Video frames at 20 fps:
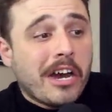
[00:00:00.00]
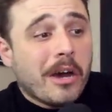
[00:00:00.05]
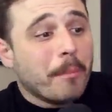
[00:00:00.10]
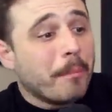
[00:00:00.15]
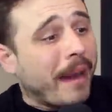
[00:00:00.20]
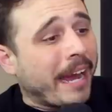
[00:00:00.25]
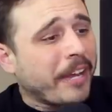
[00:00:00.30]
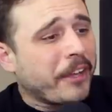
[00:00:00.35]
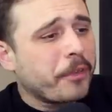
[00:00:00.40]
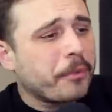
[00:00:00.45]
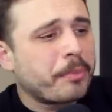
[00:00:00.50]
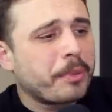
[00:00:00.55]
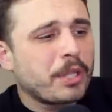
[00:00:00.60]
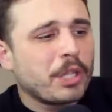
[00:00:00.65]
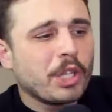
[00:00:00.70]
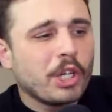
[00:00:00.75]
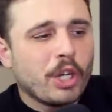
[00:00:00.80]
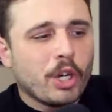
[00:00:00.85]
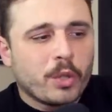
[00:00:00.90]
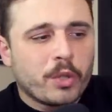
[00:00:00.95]
Michael
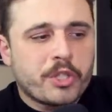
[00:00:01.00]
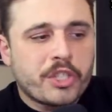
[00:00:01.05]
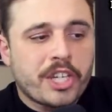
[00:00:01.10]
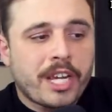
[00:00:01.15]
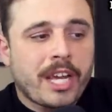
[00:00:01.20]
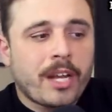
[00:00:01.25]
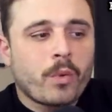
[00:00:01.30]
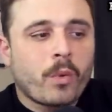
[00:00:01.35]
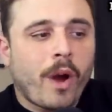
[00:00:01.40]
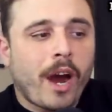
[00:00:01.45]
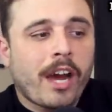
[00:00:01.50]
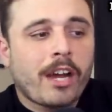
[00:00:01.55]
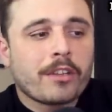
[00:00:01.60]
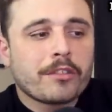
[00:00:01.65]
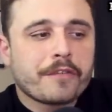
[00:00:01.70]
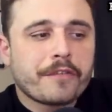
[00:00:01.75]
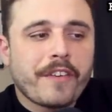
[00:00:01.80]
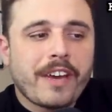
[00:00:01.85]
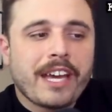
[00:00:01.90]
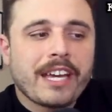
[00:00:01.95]
Blue, Jan
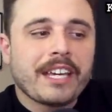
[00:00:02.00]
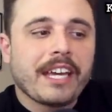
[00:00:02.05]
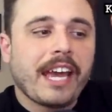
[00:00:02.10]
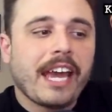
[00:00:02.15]
Wildfang,